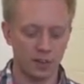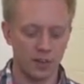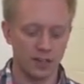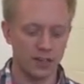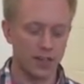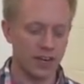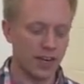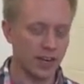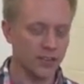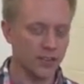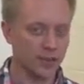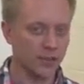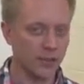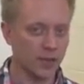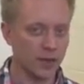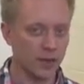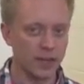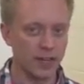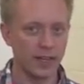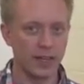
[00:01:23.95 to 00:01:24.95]
but to actually
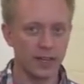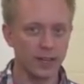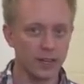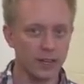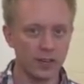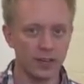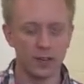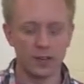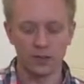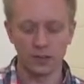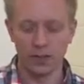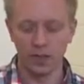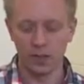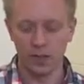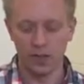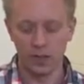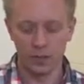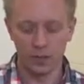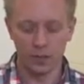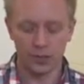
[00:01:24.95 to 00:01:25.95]
play a note,
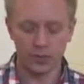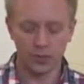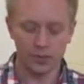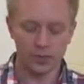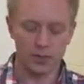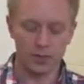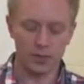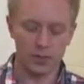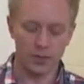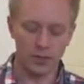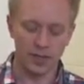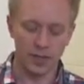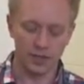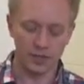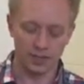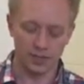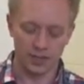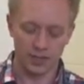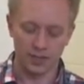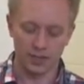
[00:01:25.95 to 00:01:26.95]
we use these
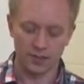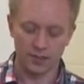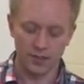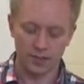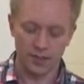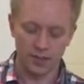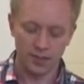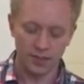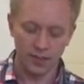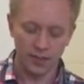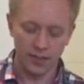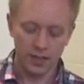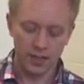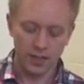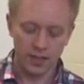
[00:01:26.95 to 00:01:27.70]
piezo sensors.